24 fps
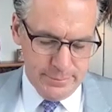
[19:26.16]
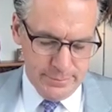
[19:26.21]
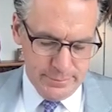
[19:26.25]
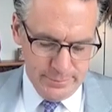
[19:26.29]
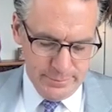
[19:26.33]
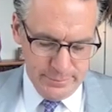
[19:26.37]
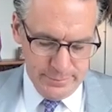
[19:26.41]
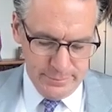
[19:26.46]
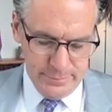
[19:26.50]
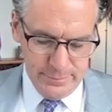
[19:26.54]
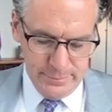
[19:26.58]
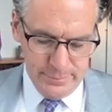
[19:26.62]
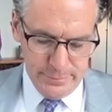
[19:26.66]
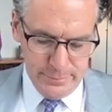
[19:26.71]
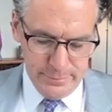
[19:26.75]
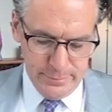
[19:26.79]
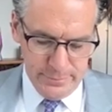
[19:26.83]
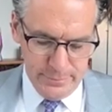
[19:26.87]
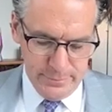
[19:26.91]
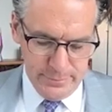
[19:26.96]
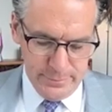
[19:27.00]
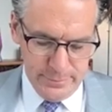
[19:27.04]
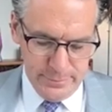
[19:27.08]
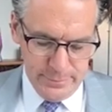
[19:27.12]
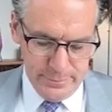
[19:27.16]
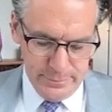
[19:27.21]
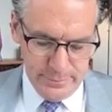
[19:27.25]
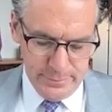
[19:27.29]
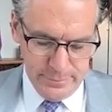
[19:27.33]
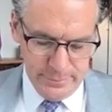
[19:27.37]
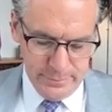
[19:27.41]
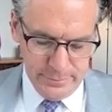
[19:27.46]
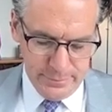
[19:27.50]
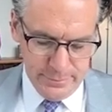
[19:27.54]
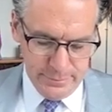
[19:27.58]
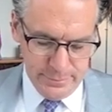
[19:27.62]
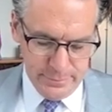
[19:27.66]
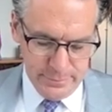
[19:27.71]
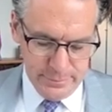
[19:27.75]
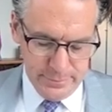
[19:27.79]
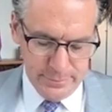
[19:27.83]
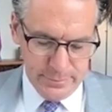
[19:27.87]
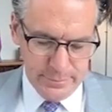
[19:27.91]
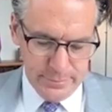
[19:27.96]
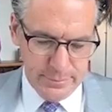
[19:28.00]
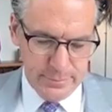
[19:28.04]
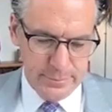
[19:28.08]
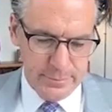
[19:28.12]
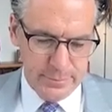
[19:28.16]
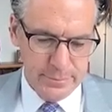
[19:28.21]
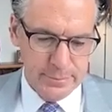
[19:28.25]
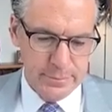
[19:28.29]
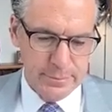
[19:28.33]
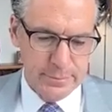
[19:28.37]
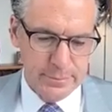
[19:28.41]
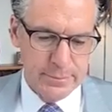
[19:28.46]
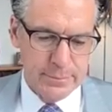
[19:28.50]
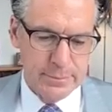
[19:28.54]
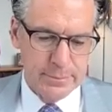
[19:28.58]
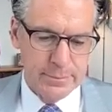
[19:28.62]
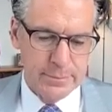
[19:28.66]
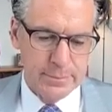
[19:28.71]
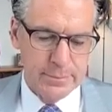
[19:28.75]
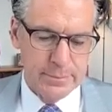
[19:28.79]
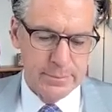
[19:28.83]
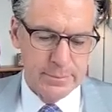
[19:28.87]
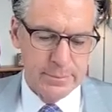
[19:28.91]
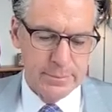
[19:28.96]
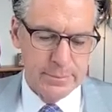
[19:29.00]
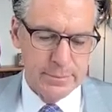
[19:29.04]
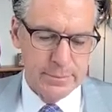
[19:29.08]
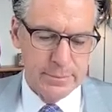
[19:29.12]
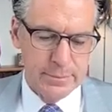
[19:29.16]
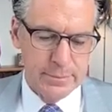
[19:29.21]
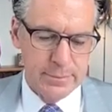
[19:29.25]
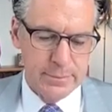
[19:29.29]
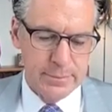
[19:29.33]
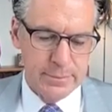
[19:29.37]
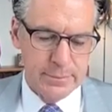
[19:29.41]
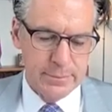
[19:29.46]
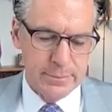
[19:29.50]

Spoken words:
This person isn't speaking.